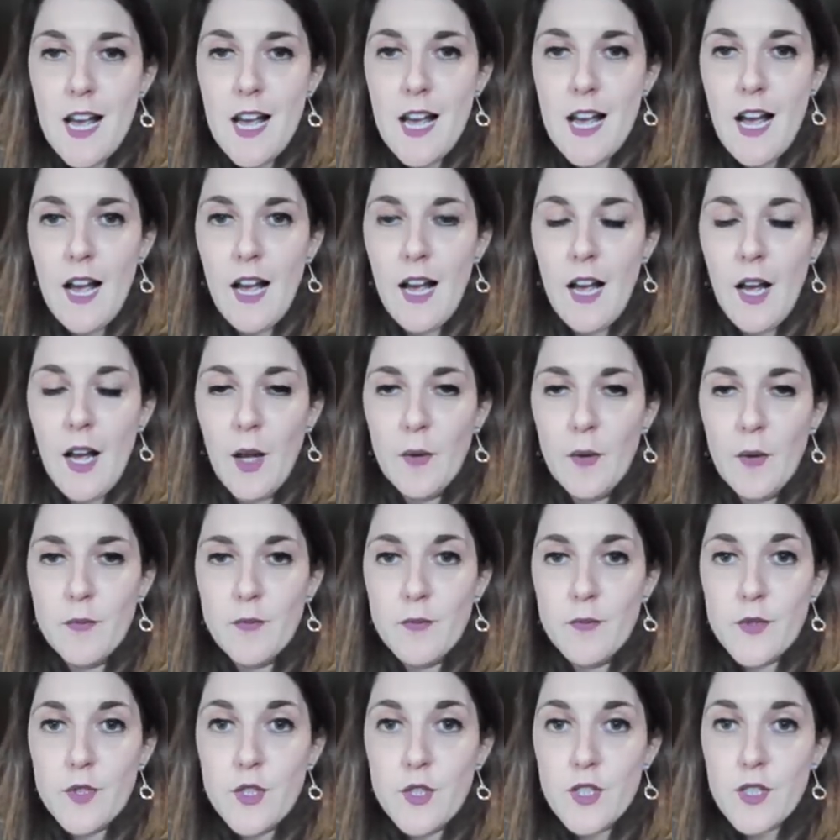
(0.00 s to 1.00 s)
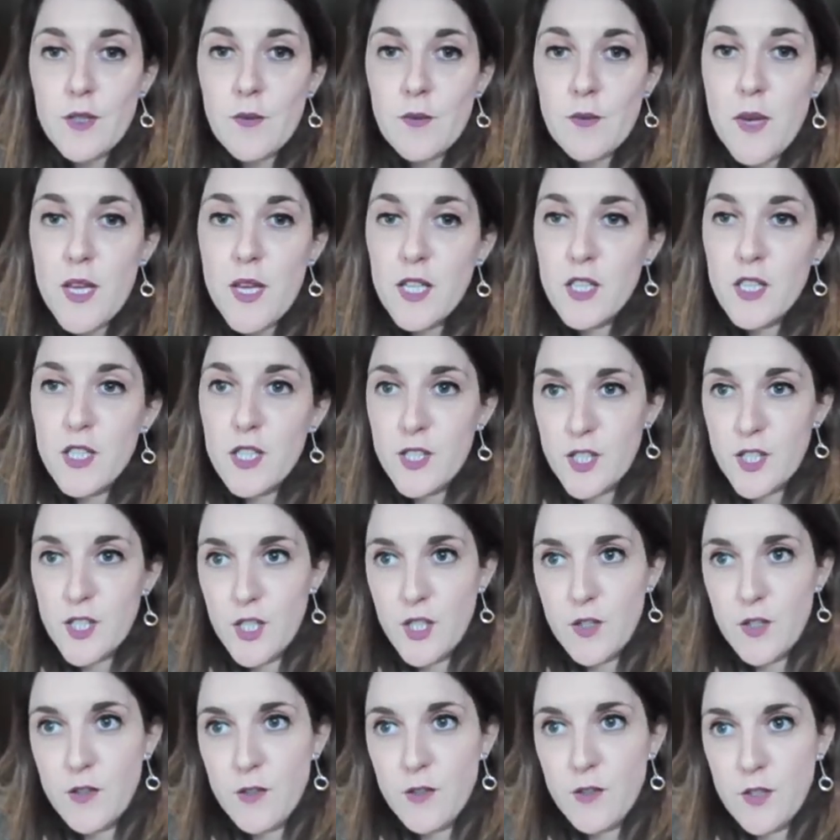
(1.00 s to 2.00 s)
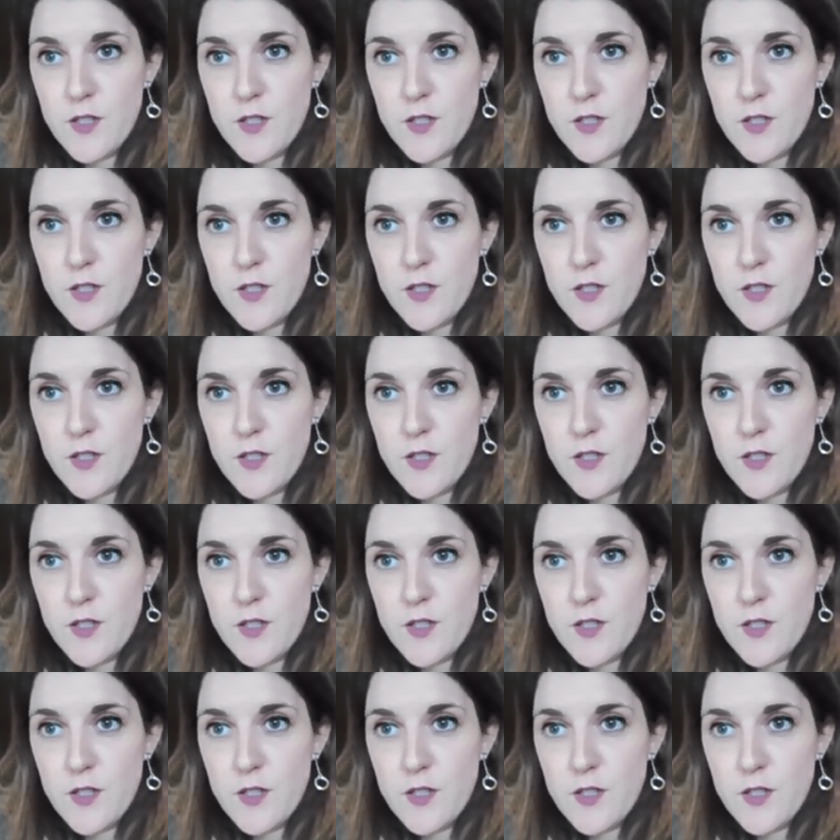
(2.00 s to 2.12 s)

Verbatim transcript: um, just a minute or two